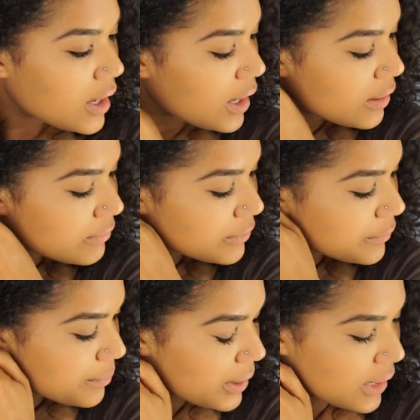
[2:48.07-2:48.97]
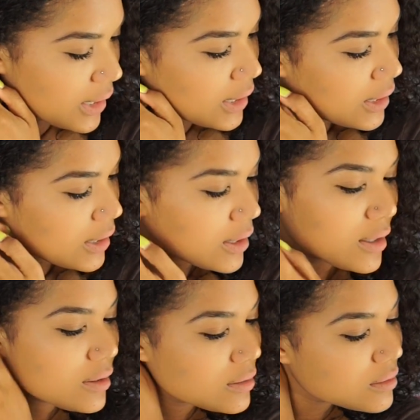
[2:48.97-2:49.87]
half of my
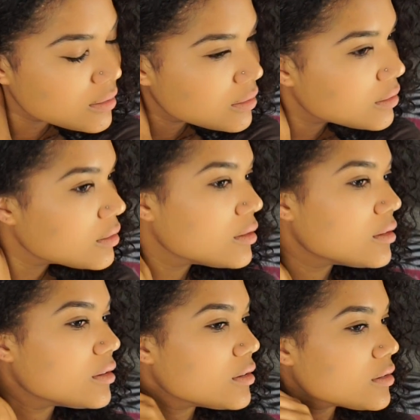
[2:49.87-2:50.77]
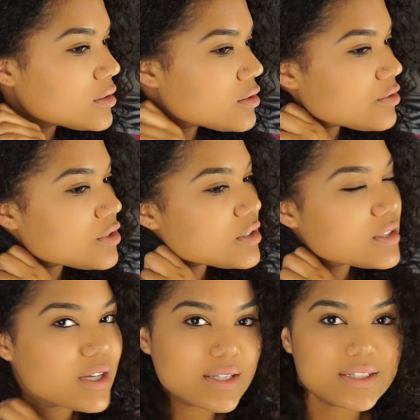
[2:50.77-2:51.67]
hair. So just